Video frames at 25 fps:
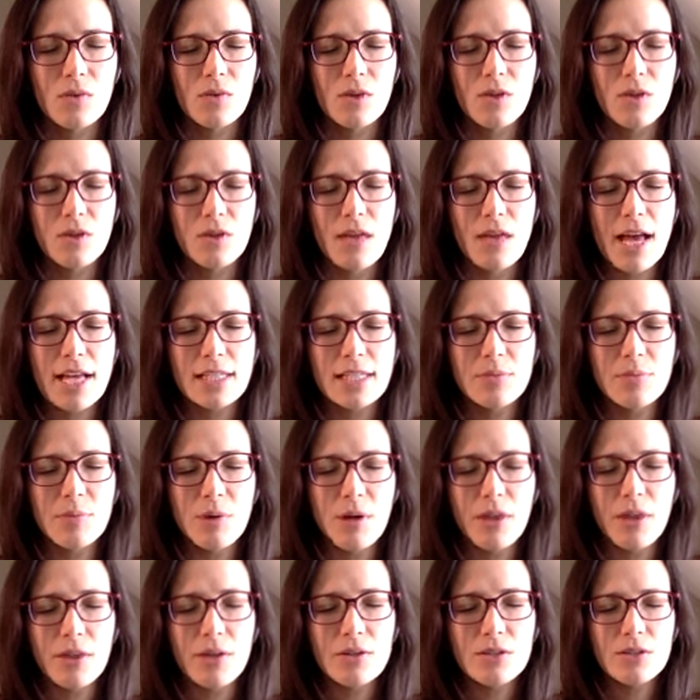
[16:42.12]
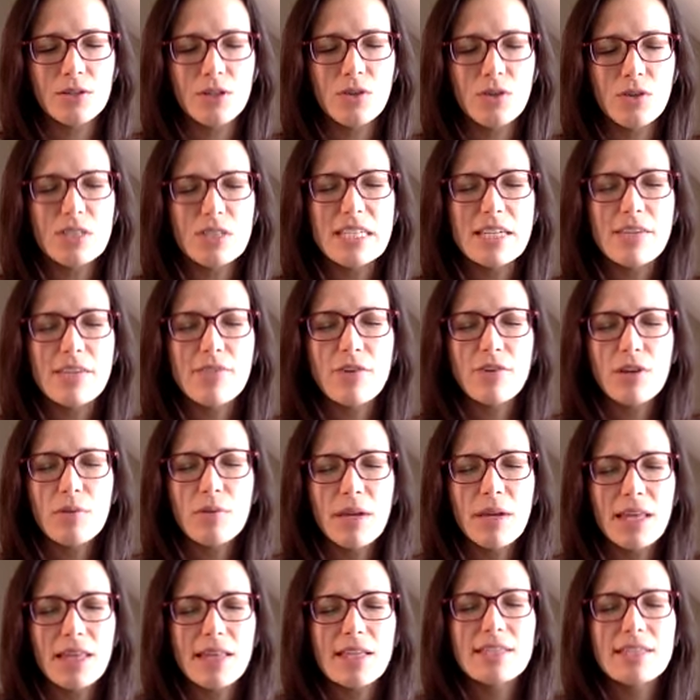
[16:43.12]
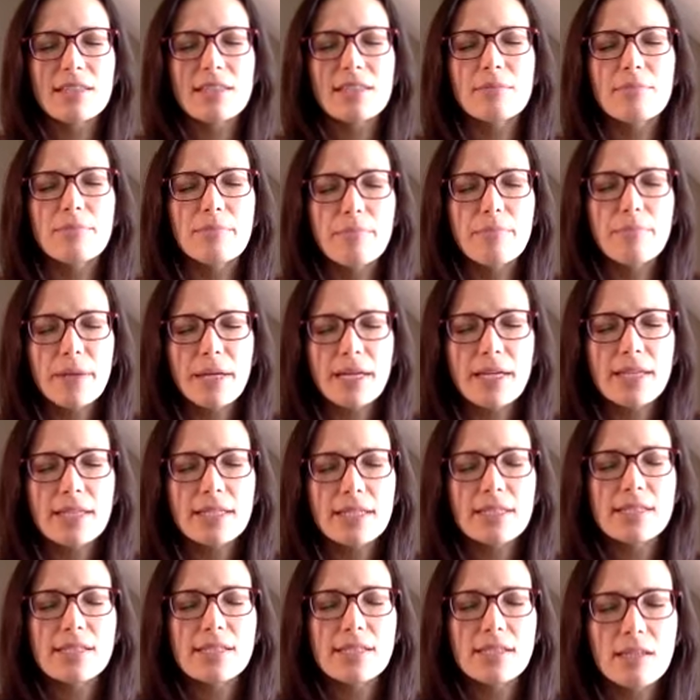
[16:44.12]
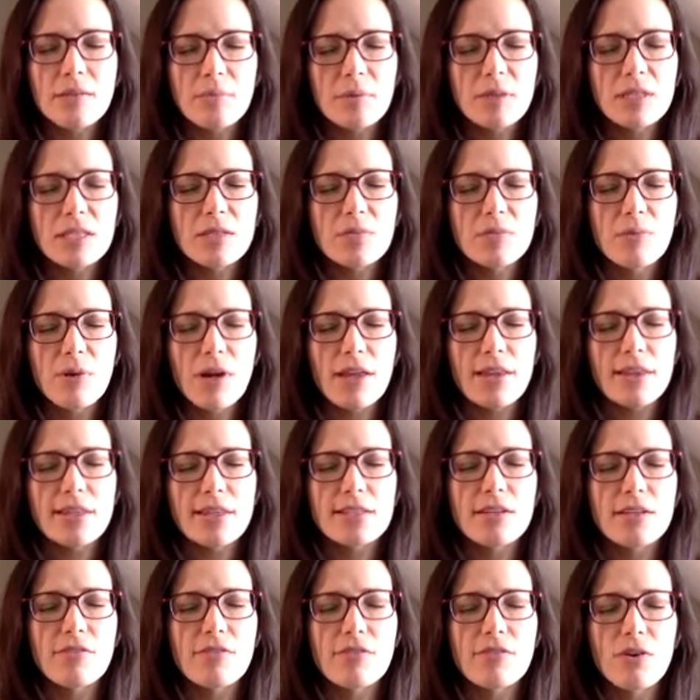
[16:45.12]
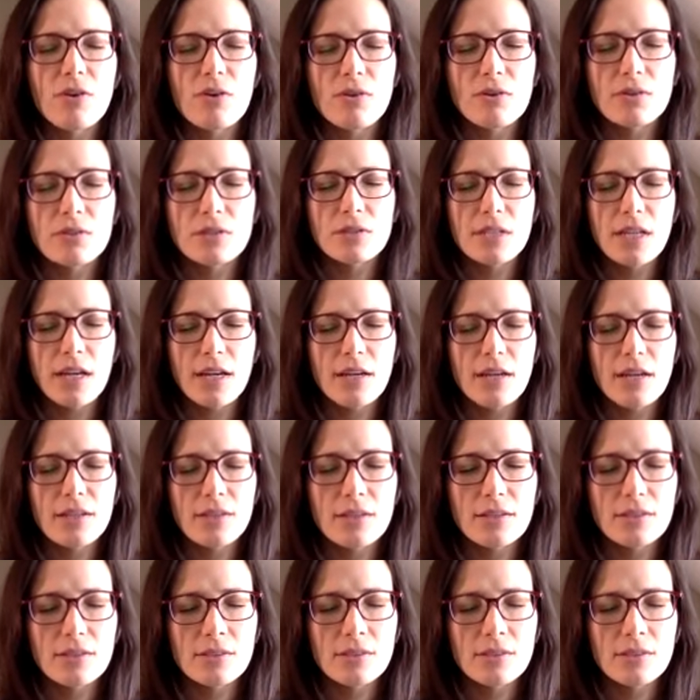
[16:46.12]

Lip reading: With your last breath or so, see if you can make these the biggest, deepest breaths of the whole day.